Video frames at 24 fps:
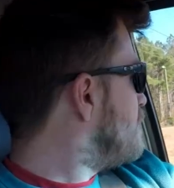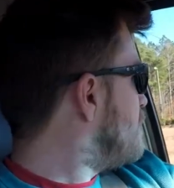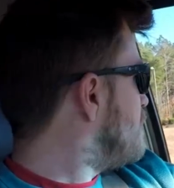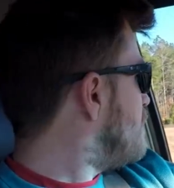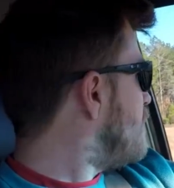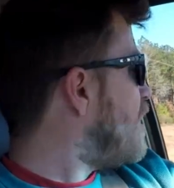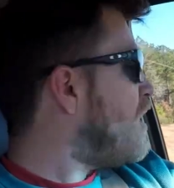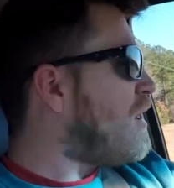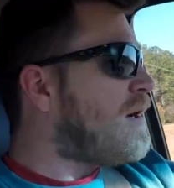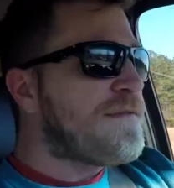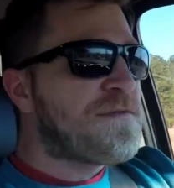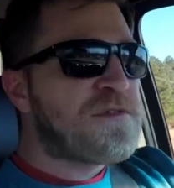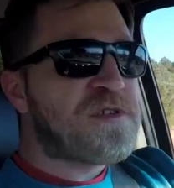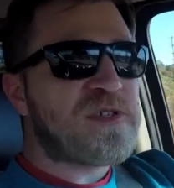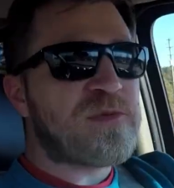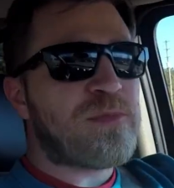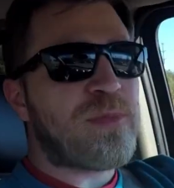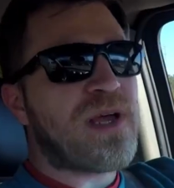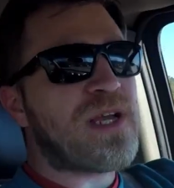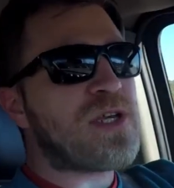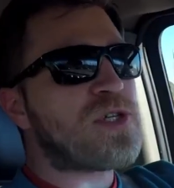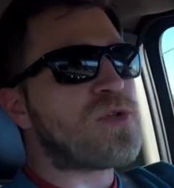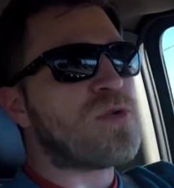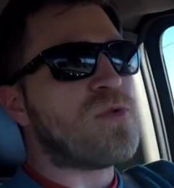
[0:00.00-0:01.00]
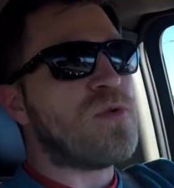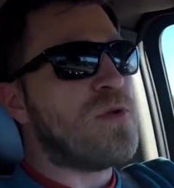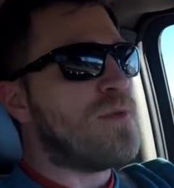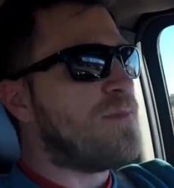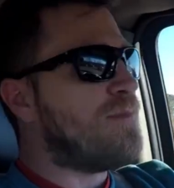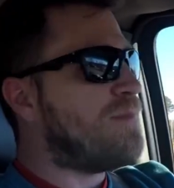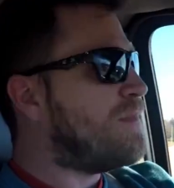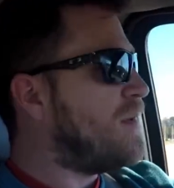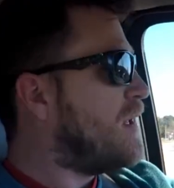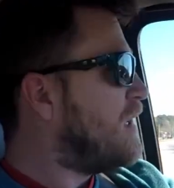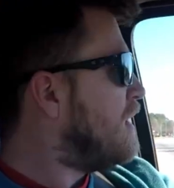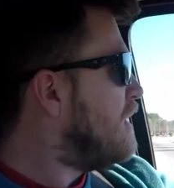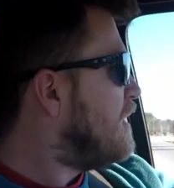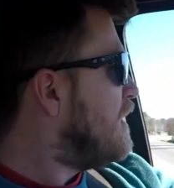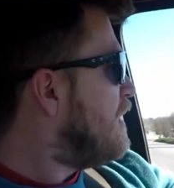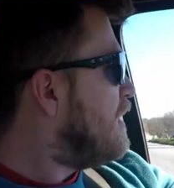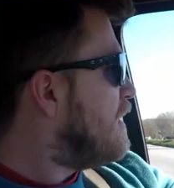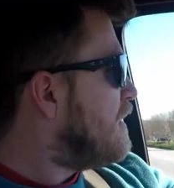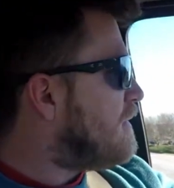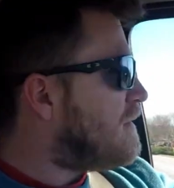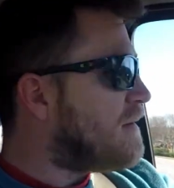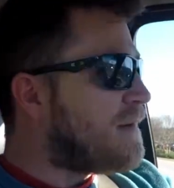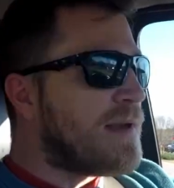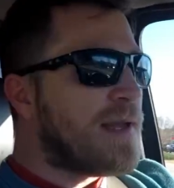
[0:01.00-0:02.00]
off special
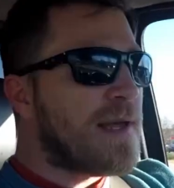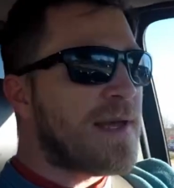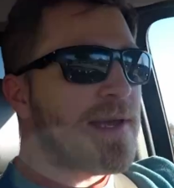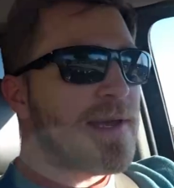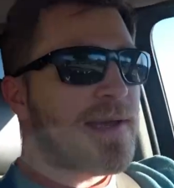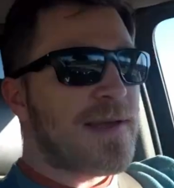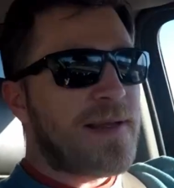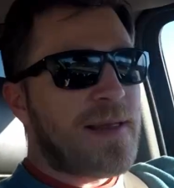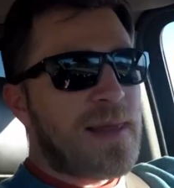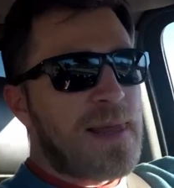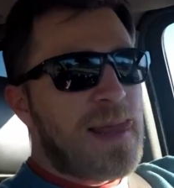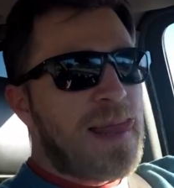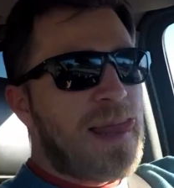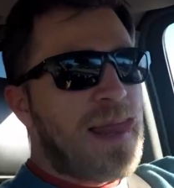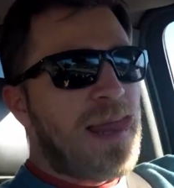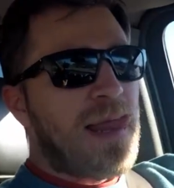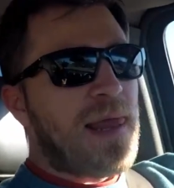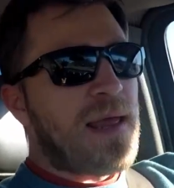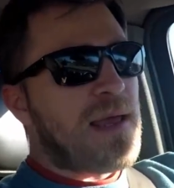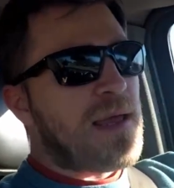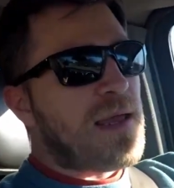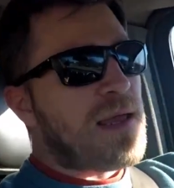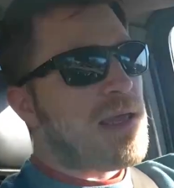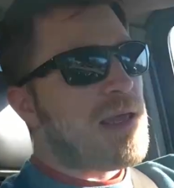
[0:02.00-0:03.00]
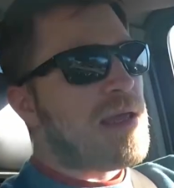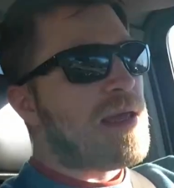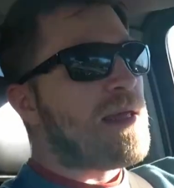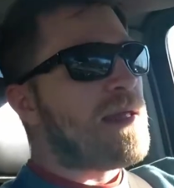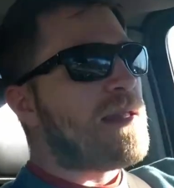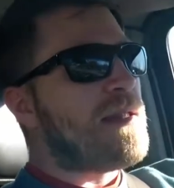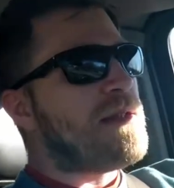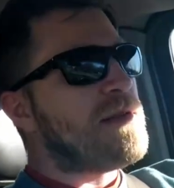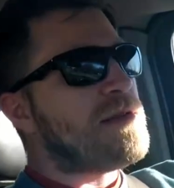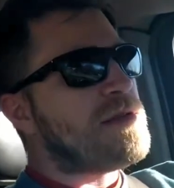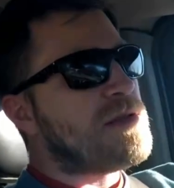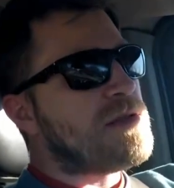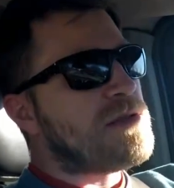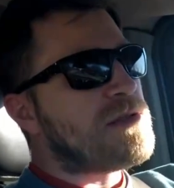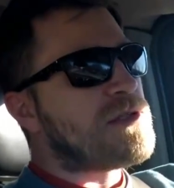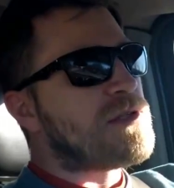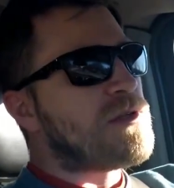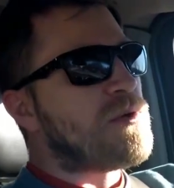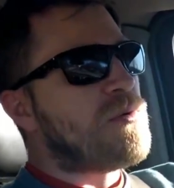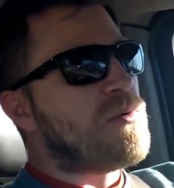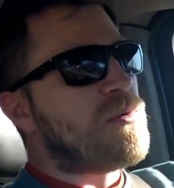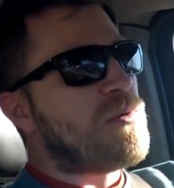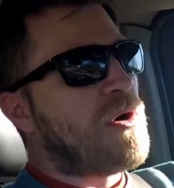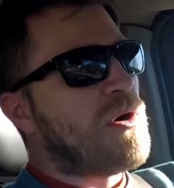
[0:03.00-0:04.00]
today, and
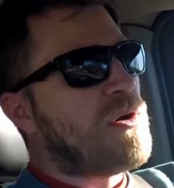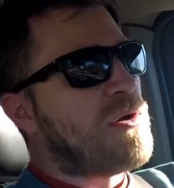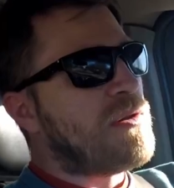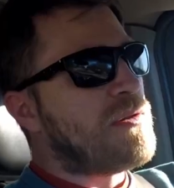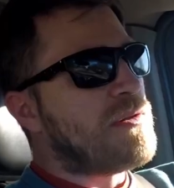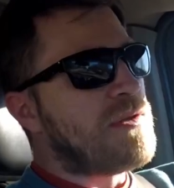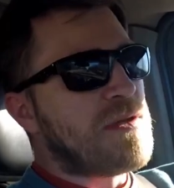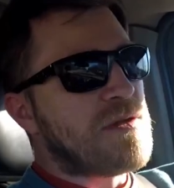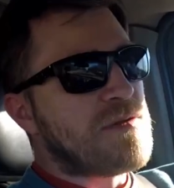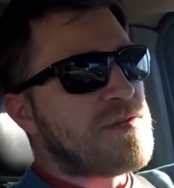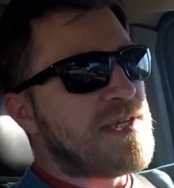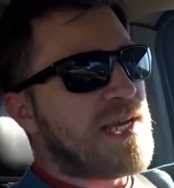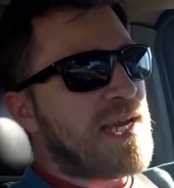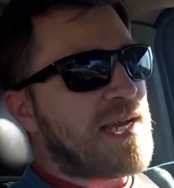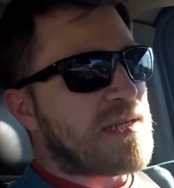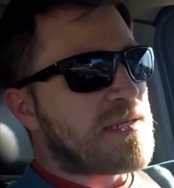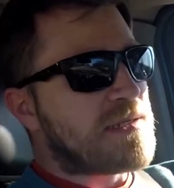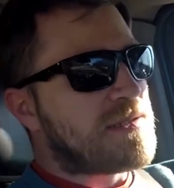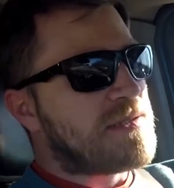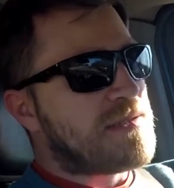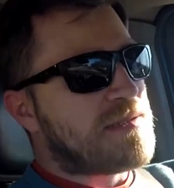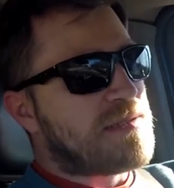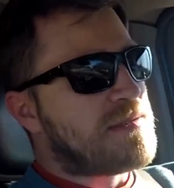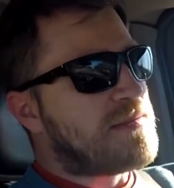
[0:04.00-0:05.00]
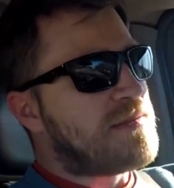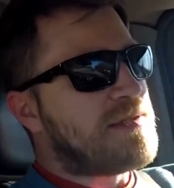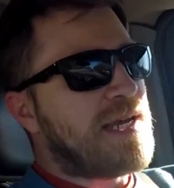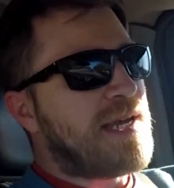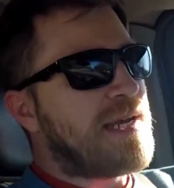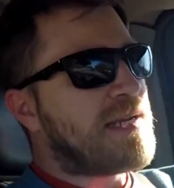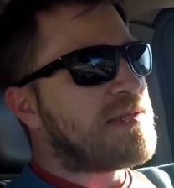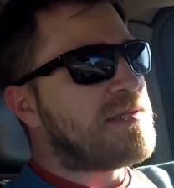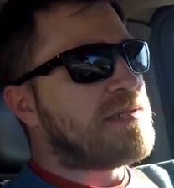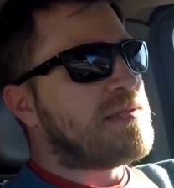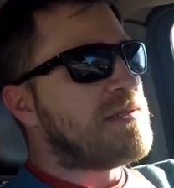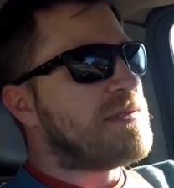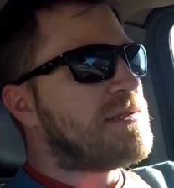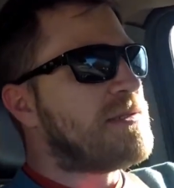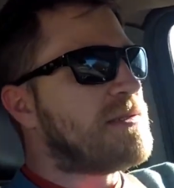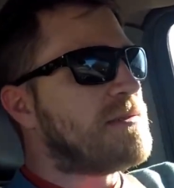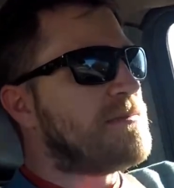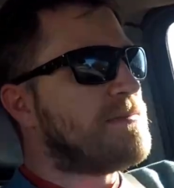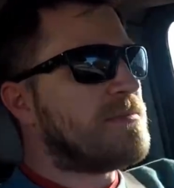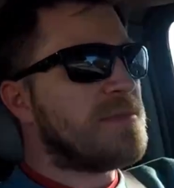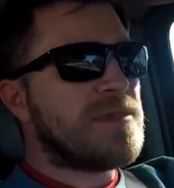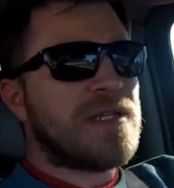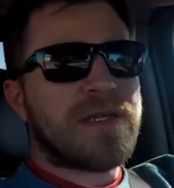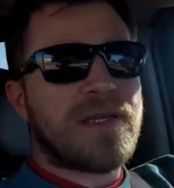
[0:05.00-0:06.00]
so all, you know, taxes
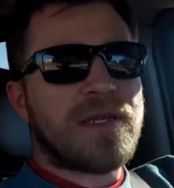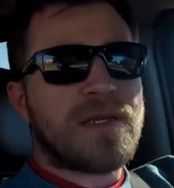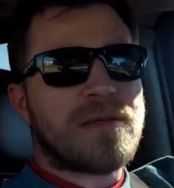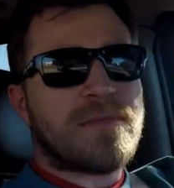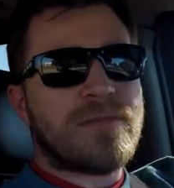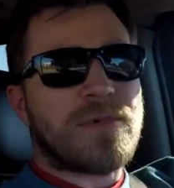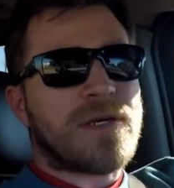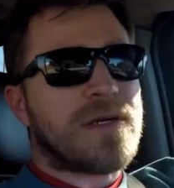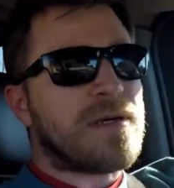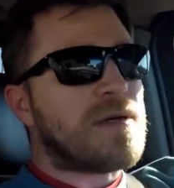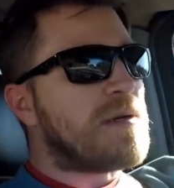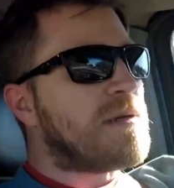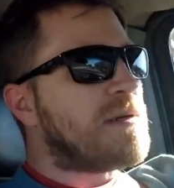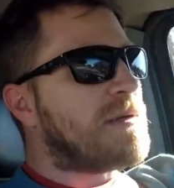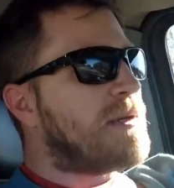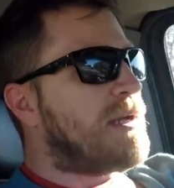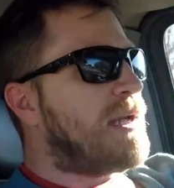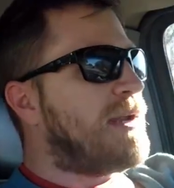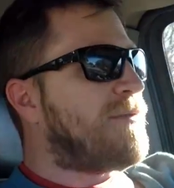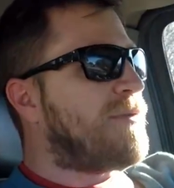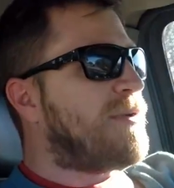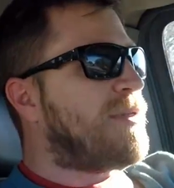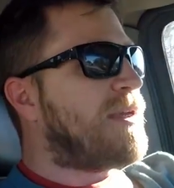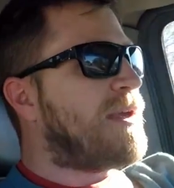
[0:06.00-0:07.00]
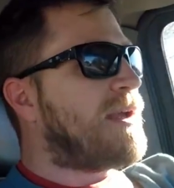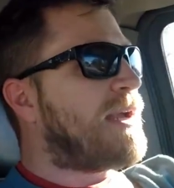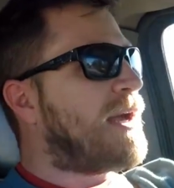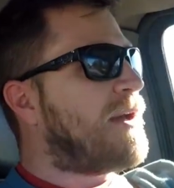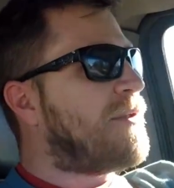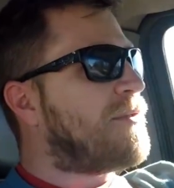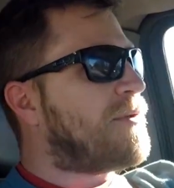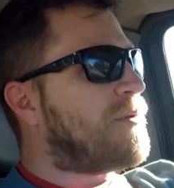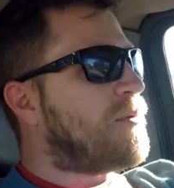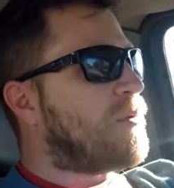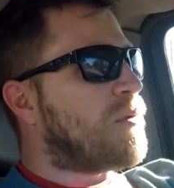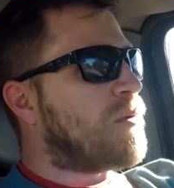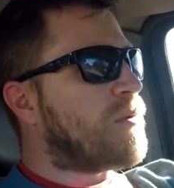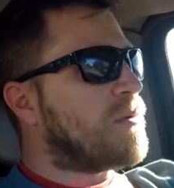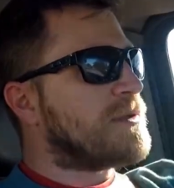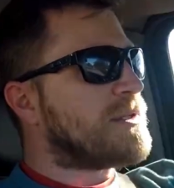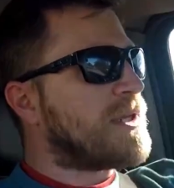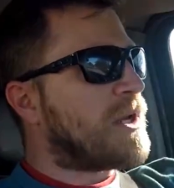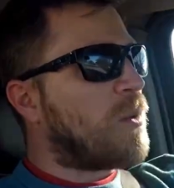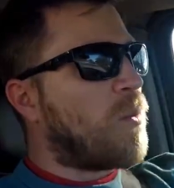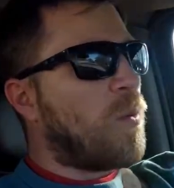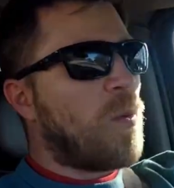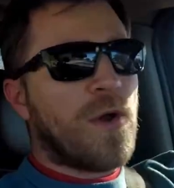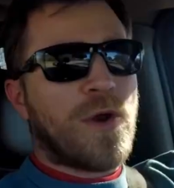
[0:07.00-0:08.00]
and everything out the door was
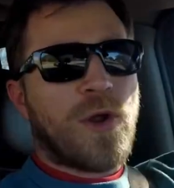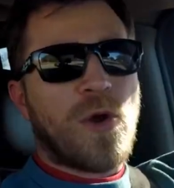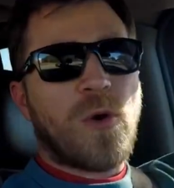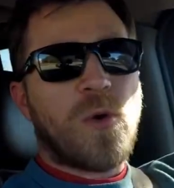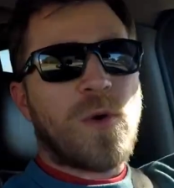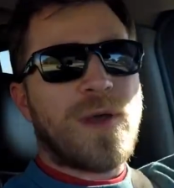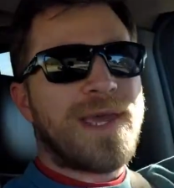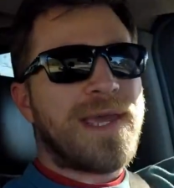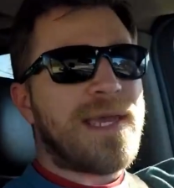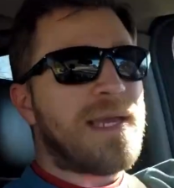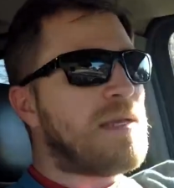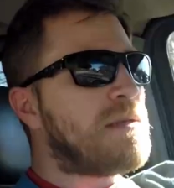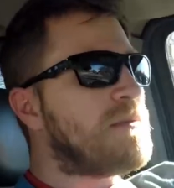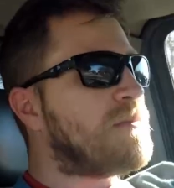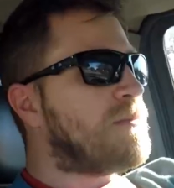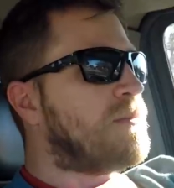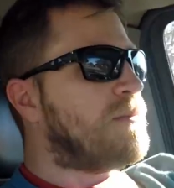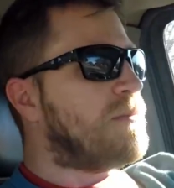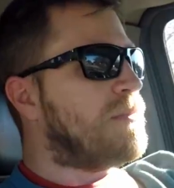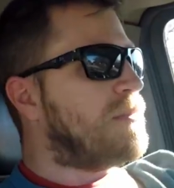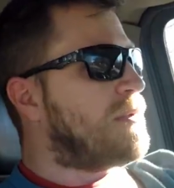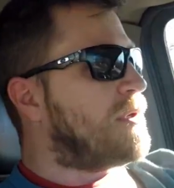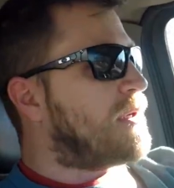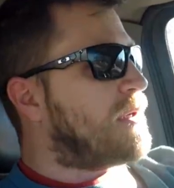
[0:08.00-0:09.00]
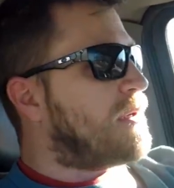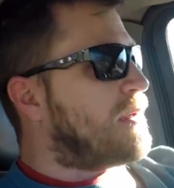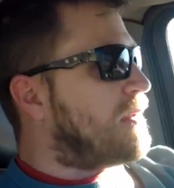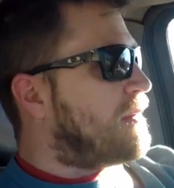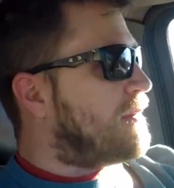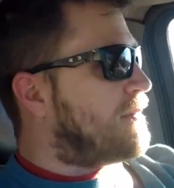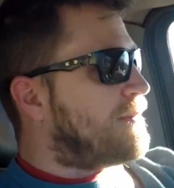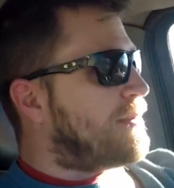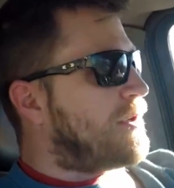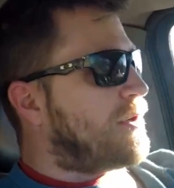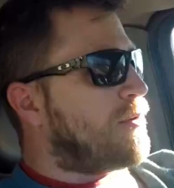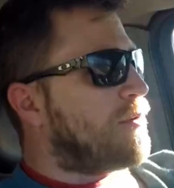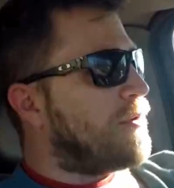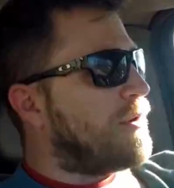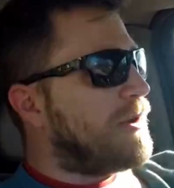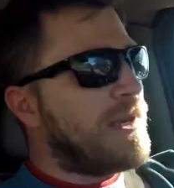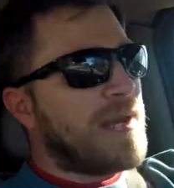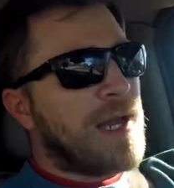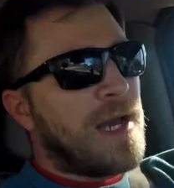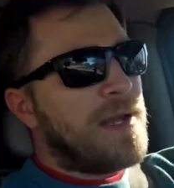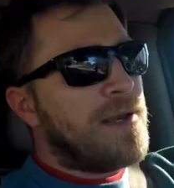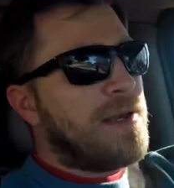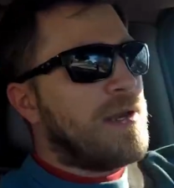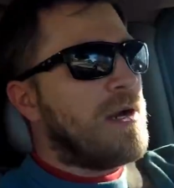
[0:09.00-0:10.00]
like $108,
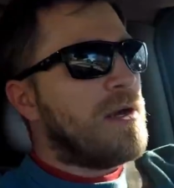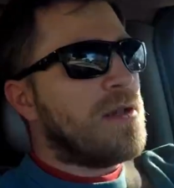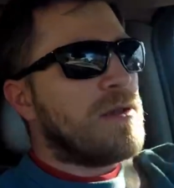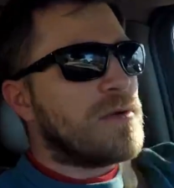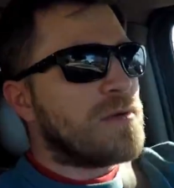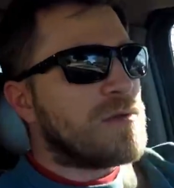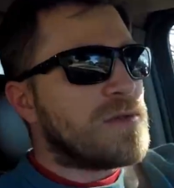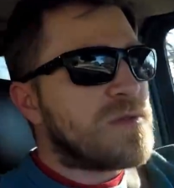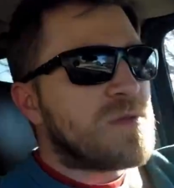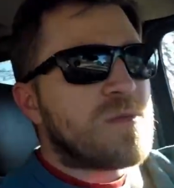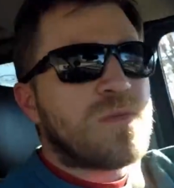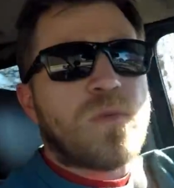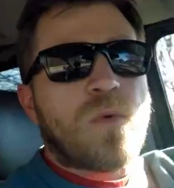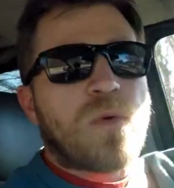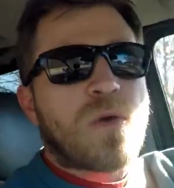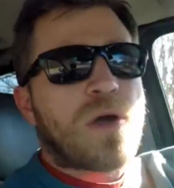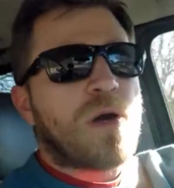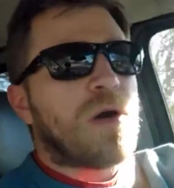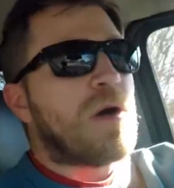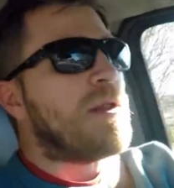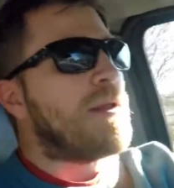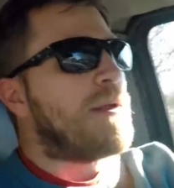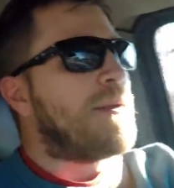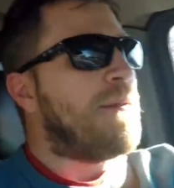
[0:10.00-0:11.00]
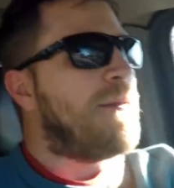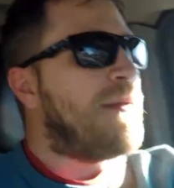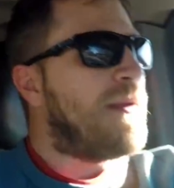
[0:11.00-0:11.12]
$109, we'll call it.